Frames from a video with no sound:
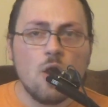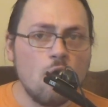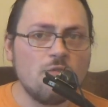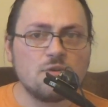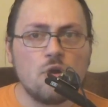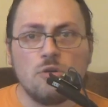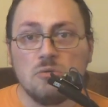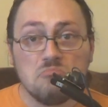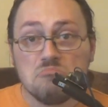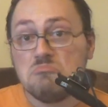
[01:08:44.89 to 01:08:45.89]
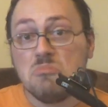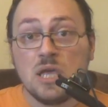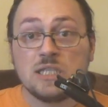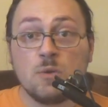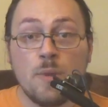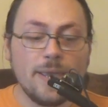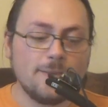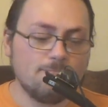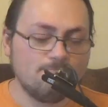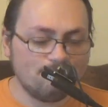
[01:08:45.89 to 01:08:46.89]
overall, it's a
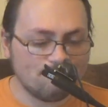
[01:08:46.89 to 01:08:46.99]
win.